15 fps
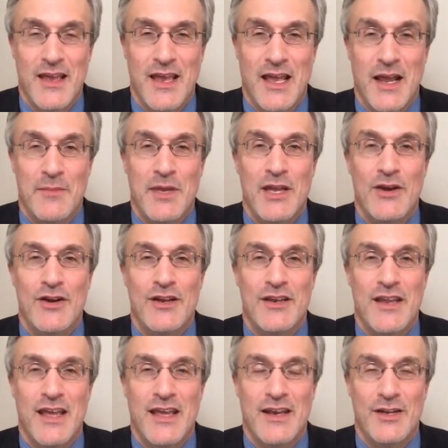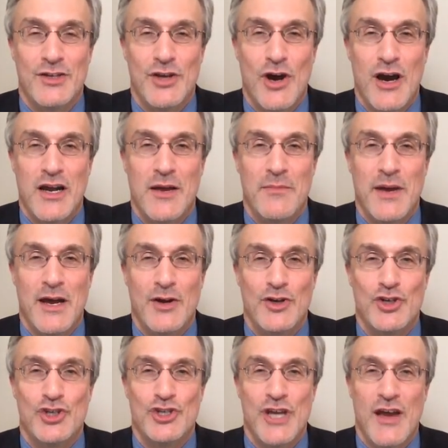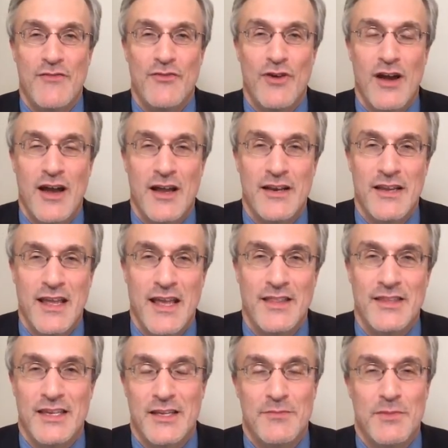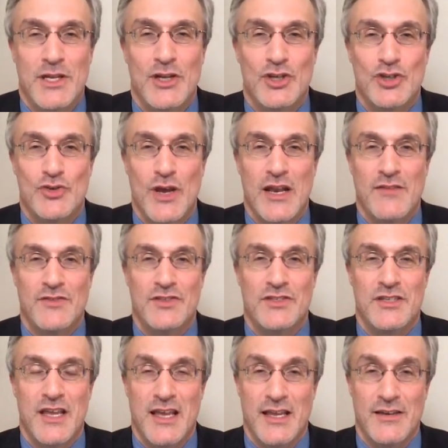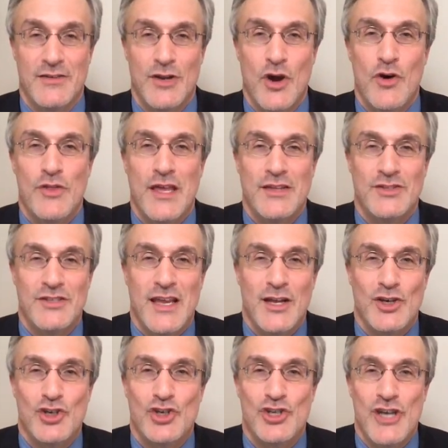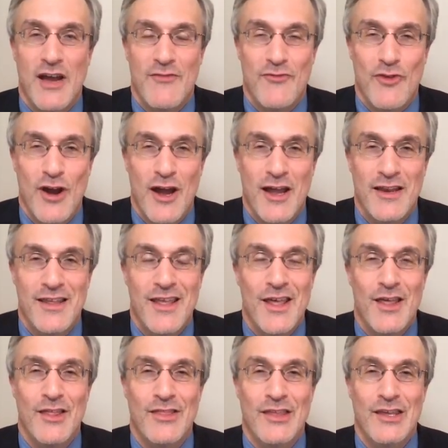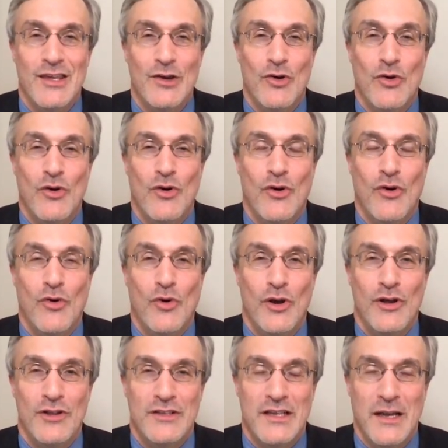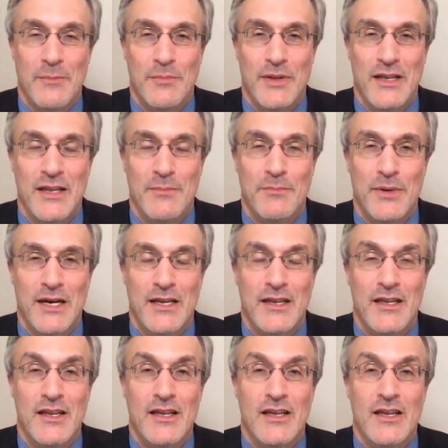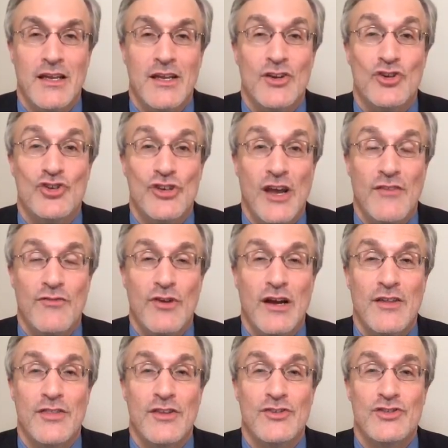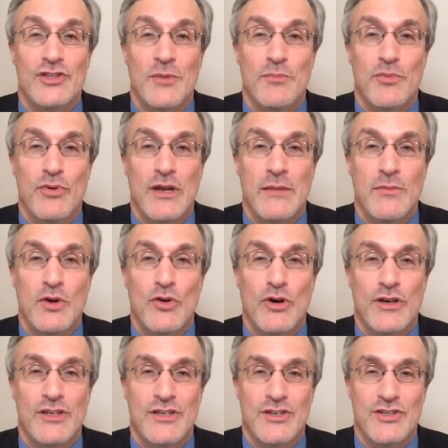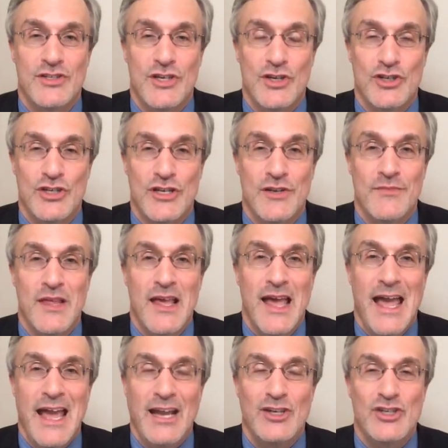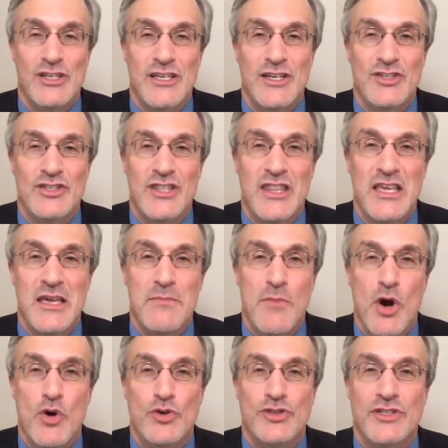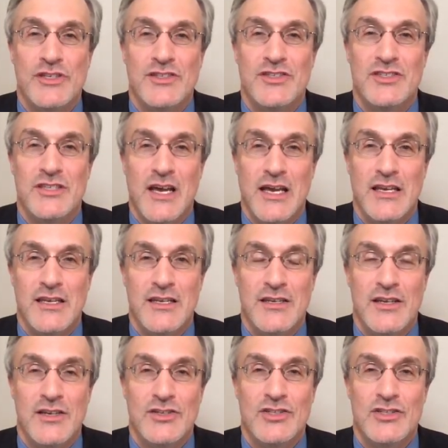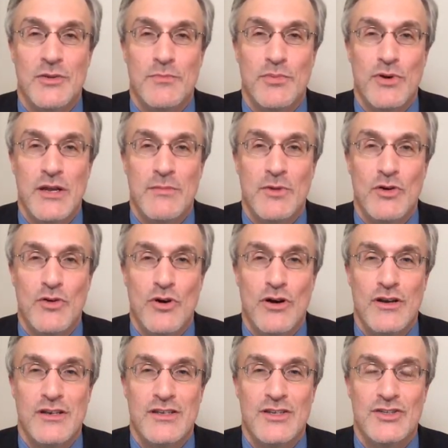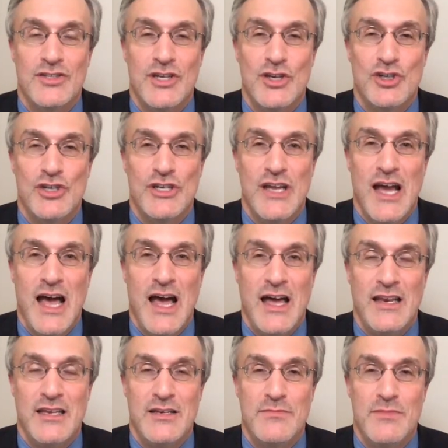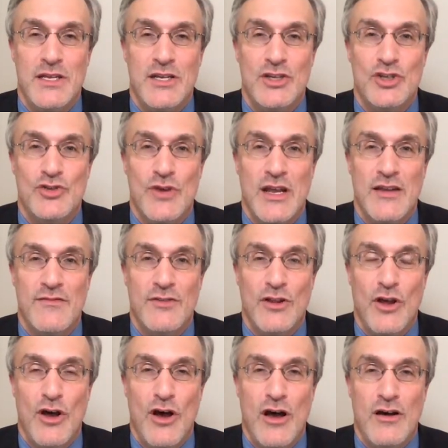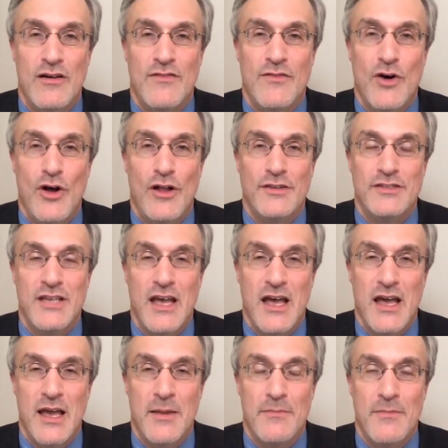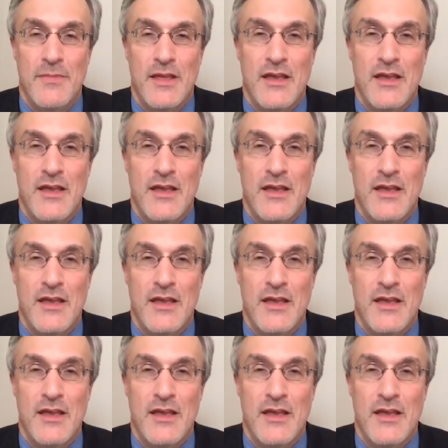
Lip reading: And I'm here today to talk about Chevron and the administrative state. No, that's not Chevron, the oil company, but Chevron, the Supreme Court decision. Actually, it's the most cited Supreme Court decision on administrative law of all time.